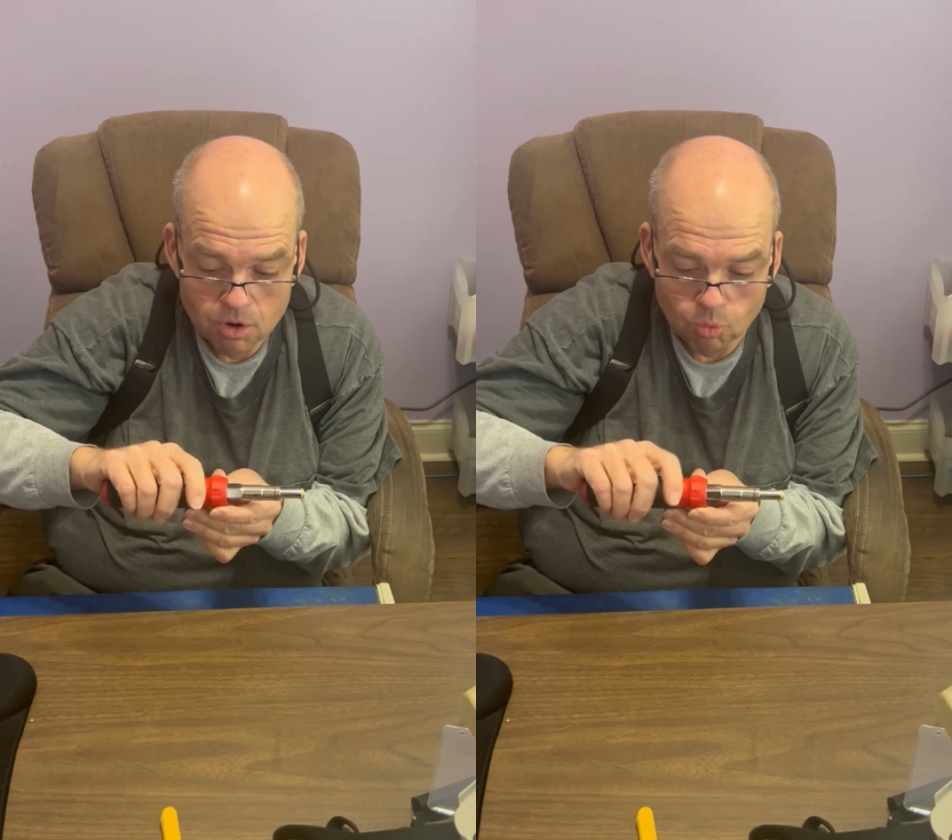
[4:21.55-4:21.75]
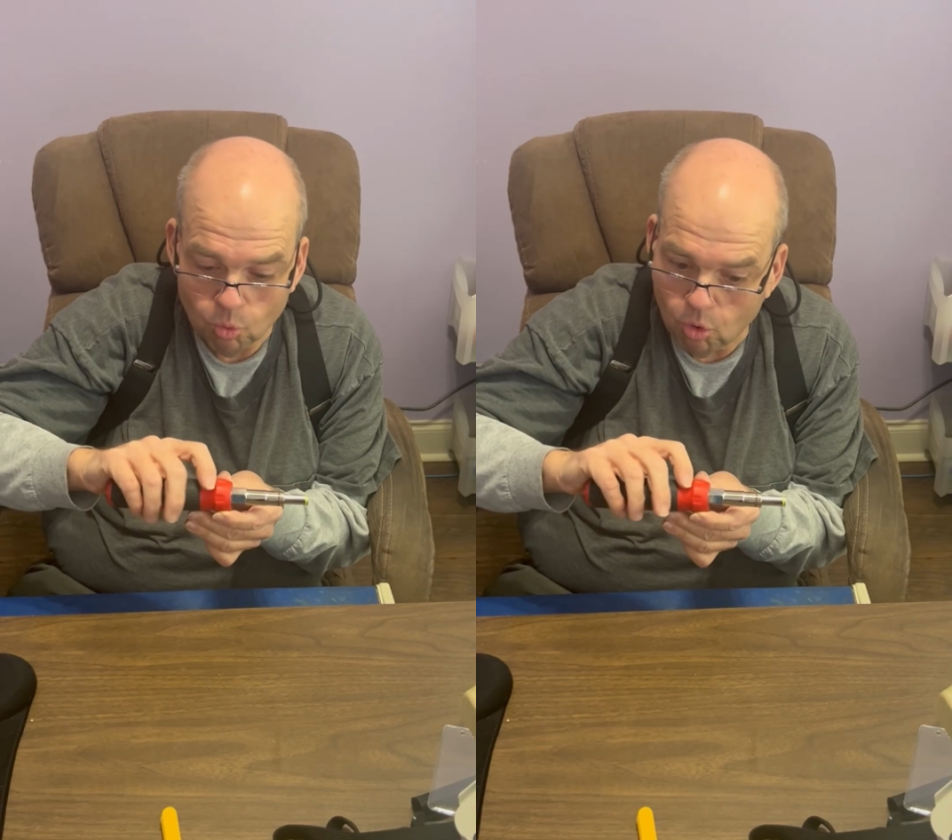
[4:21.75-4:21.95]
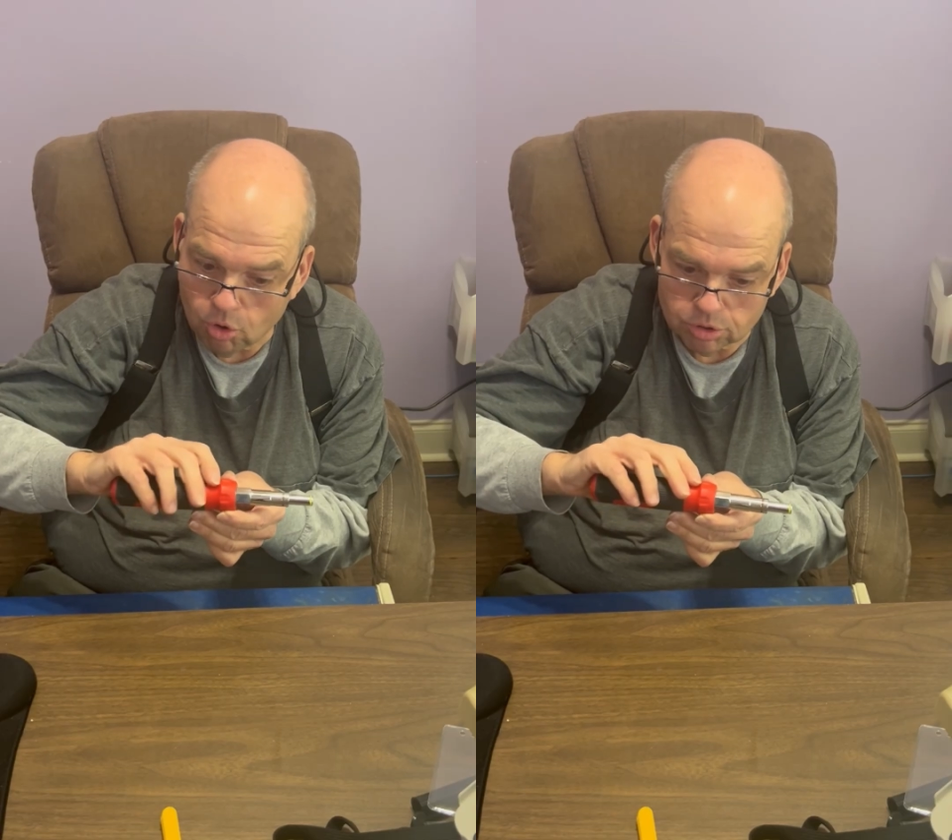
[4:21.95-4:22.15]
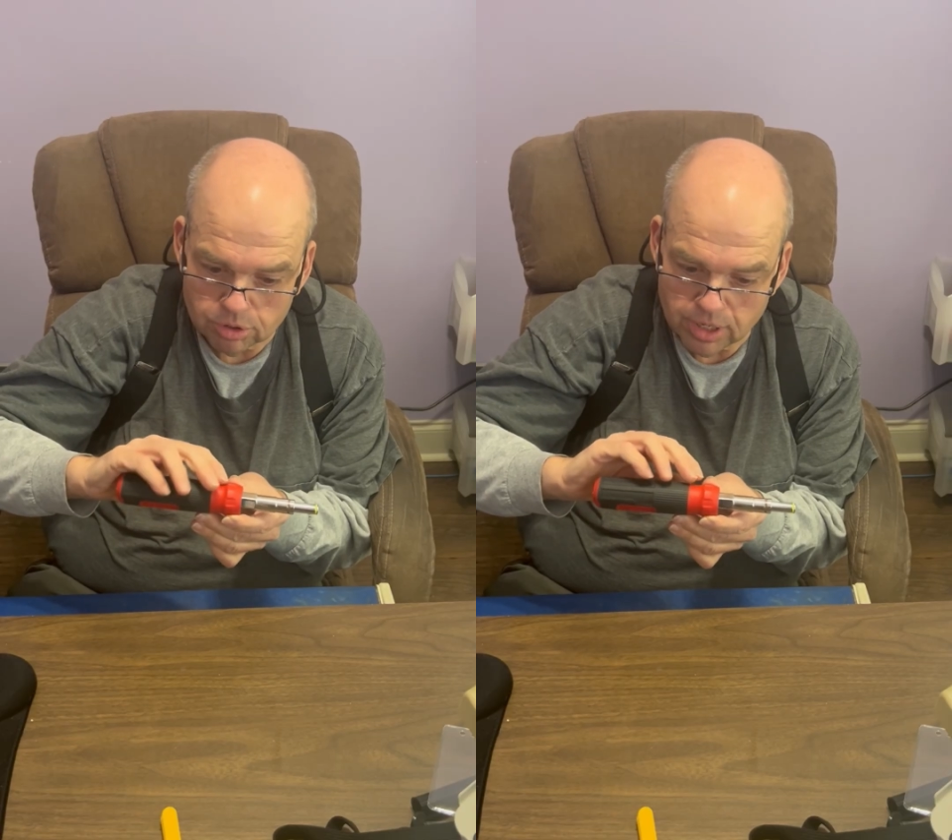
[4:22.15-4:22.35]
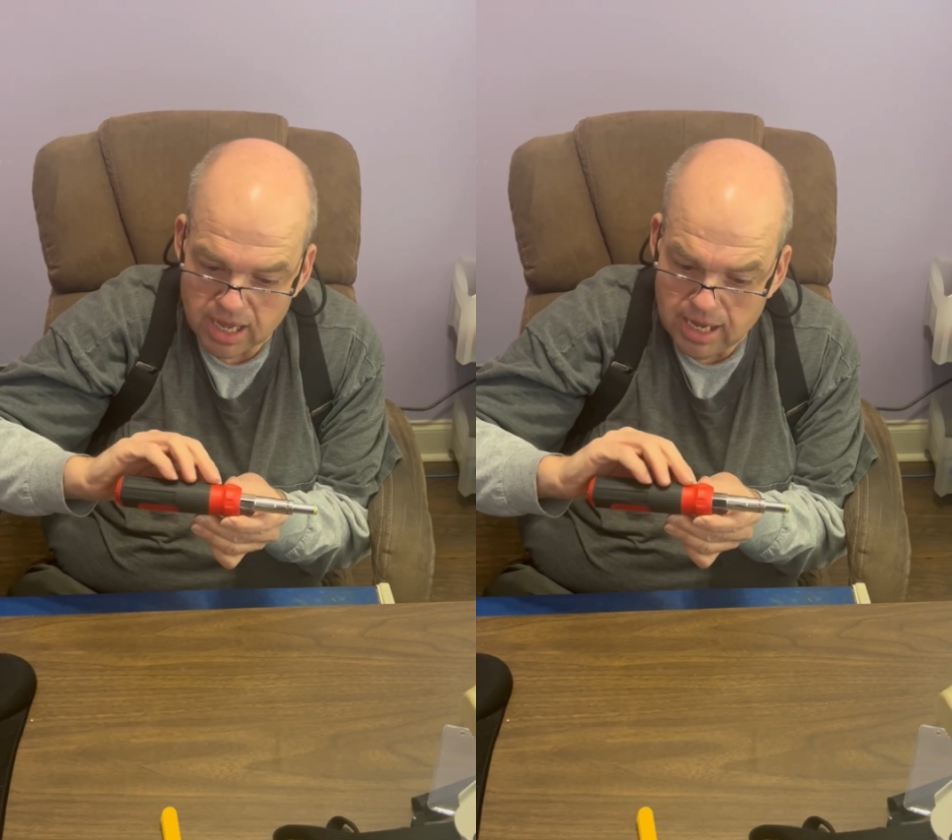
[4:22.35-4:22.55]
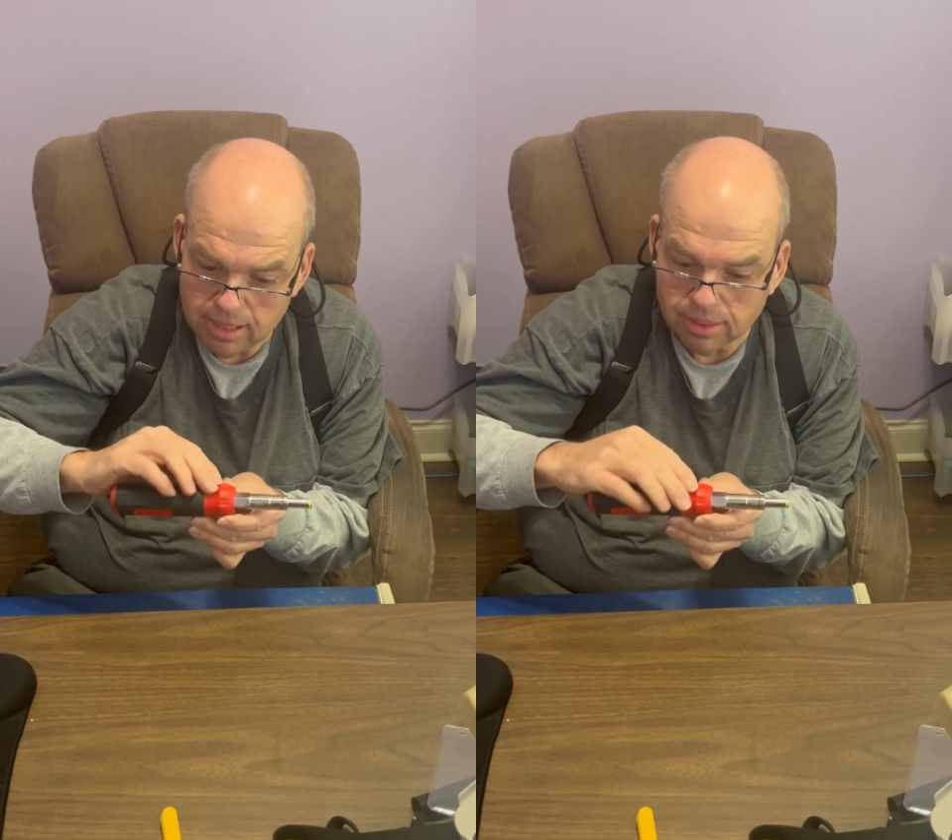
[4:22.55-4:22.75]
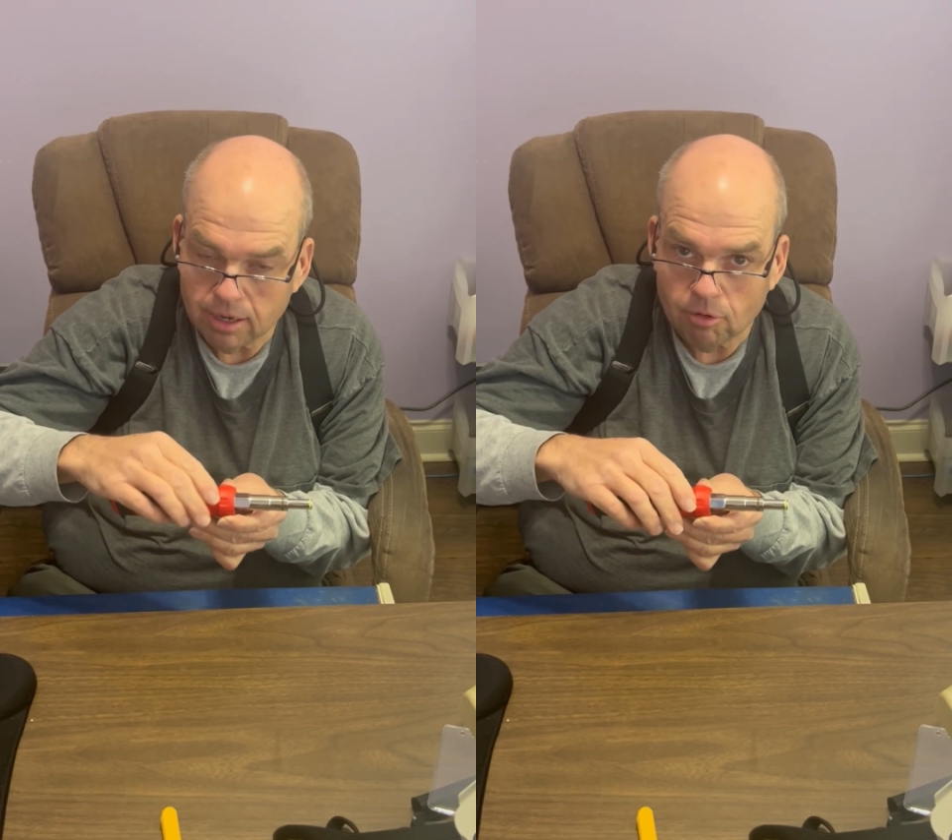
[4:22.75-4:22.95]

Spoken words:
water, anything